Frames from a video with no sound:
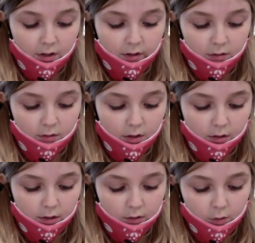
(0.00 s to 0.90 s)
It's
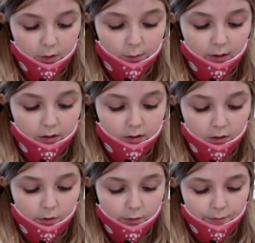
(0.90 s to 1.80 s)
Lily to the
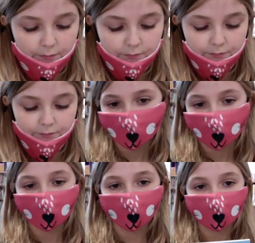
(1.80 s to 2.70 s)
rescue.
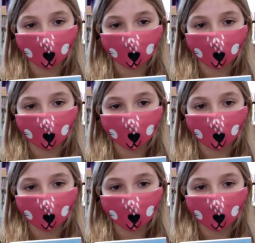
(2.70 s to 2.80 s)
My